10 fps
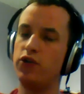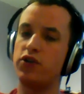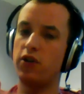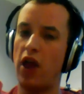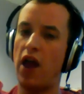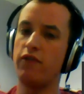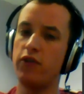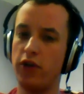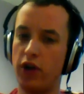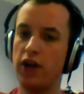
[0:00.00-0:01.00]
still have
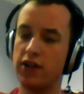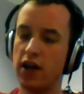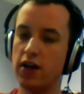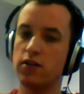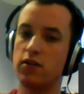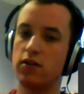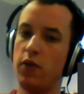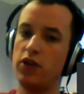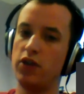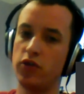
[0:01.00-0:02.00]
an online test to
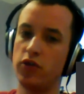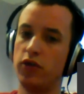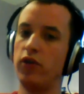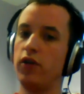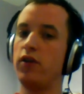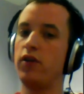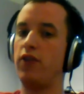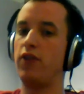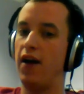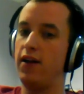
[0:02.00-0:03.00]
make sure
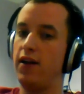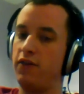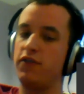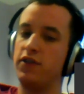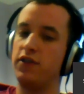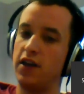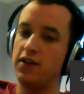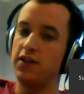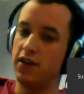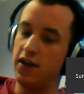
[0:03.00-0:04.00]
that if the
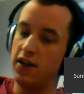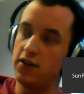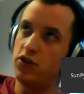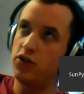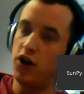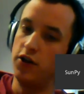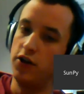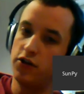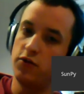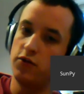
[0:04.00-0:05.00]
data gets
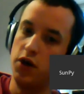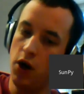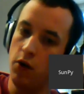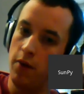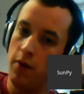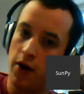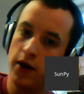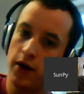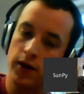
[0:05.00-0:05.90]
changed, we know about it.